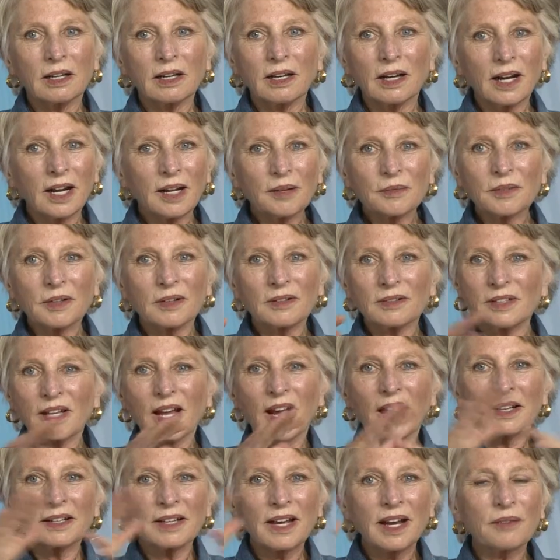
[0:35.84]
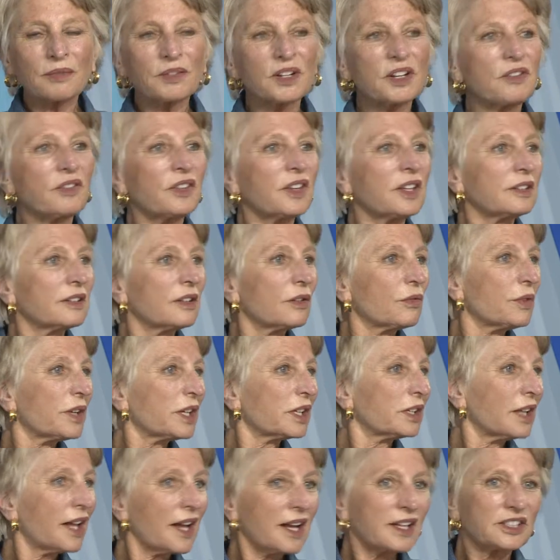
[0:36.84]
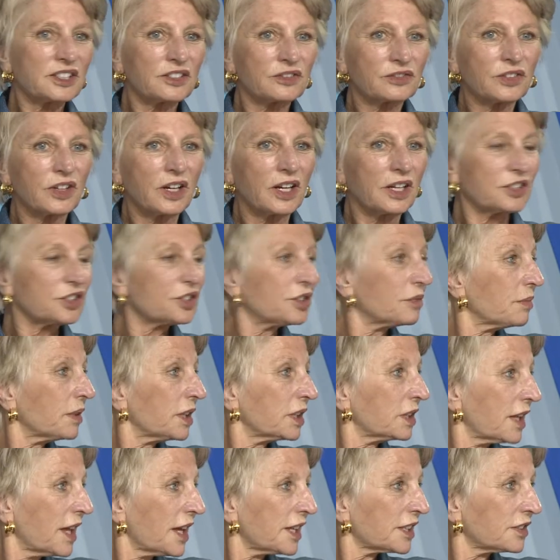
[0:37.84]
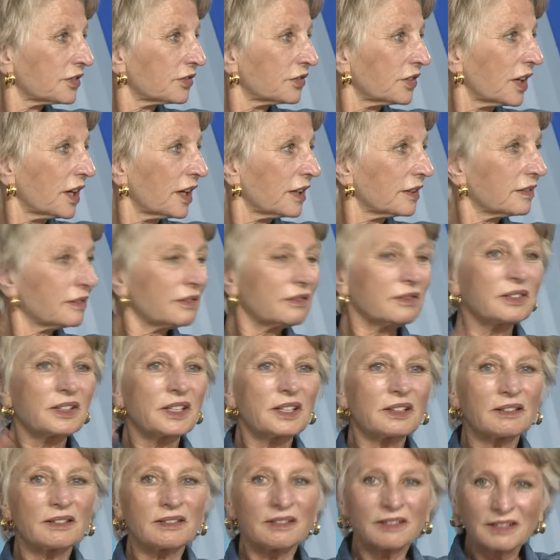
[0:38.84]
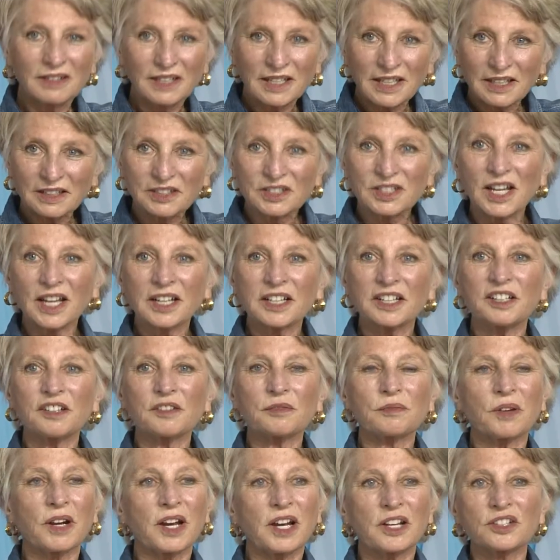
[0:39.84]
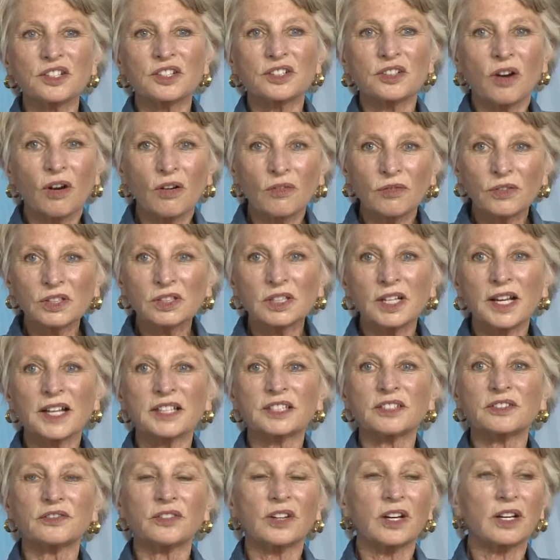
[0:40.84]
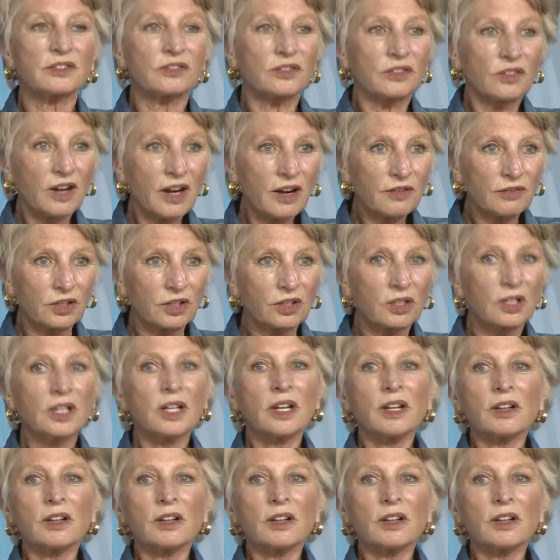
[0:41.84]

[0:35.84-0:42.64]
I'm not everything that we classify should be classified. The, the, executive branch is overclassified forever.